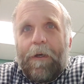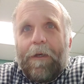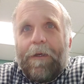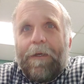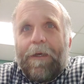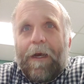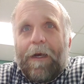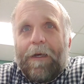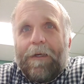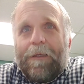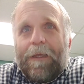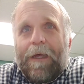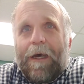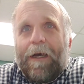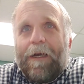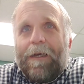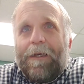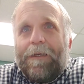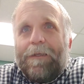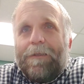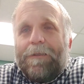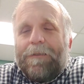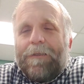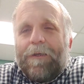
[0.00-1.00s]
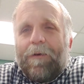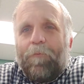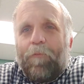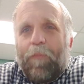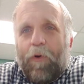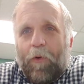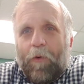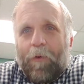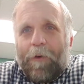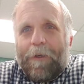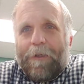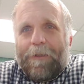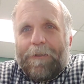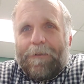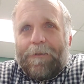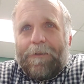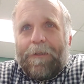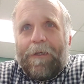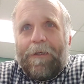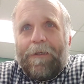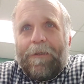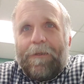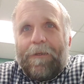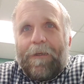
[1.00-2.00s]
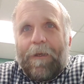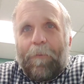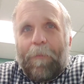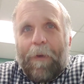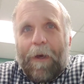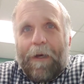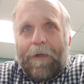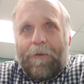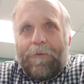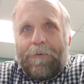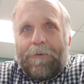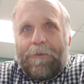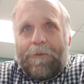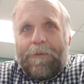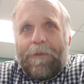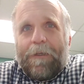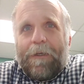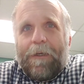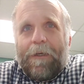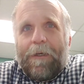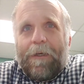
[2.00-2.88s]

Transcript: young lions poised to pounce.